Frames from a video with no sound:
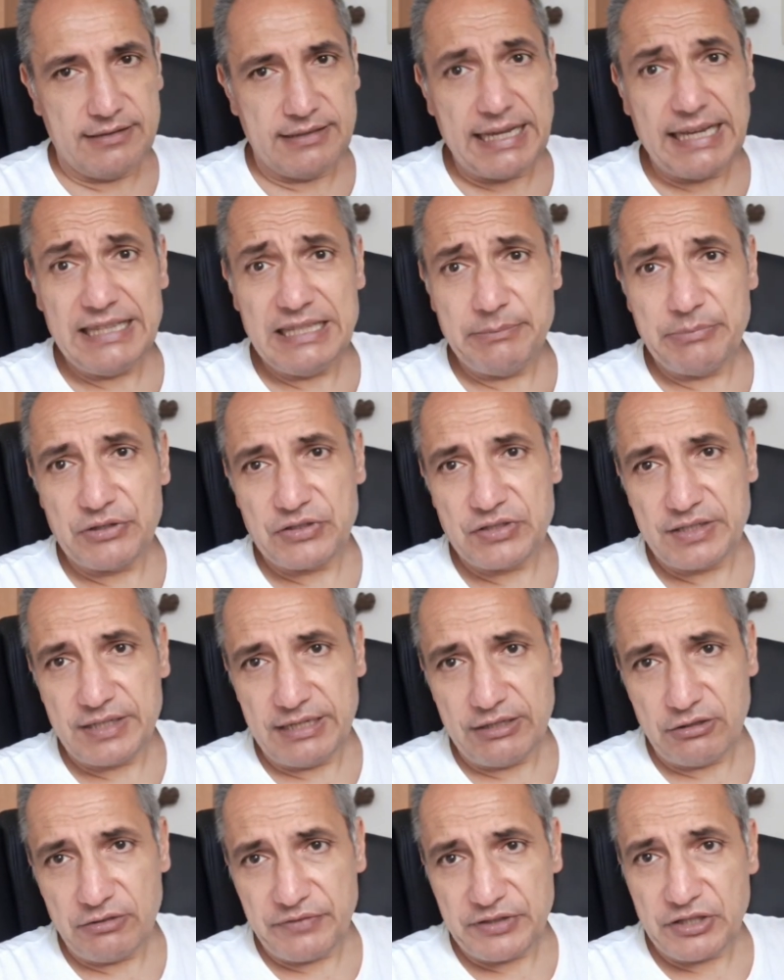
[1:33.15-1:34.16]

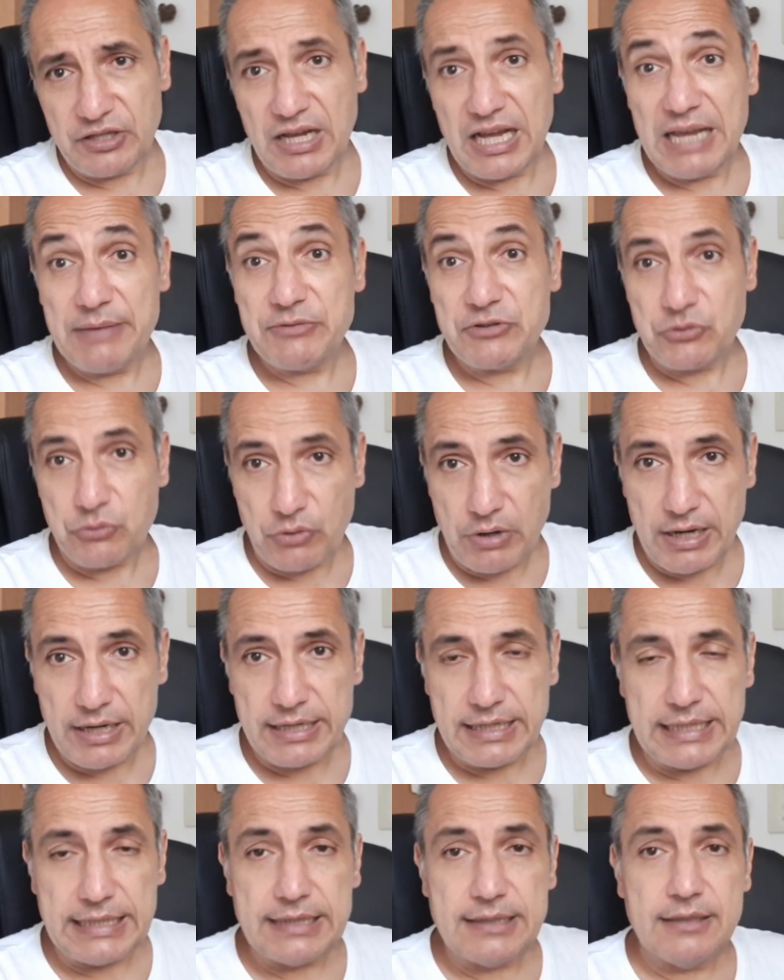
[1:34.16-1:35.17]
90% of the times
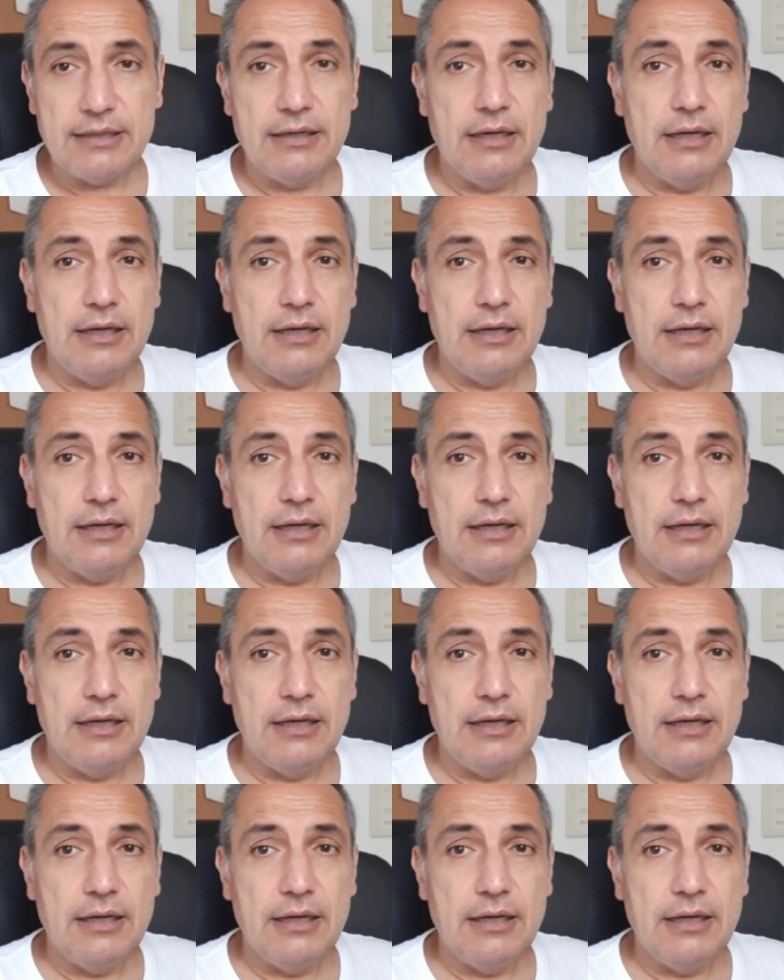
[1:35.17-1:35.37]
right,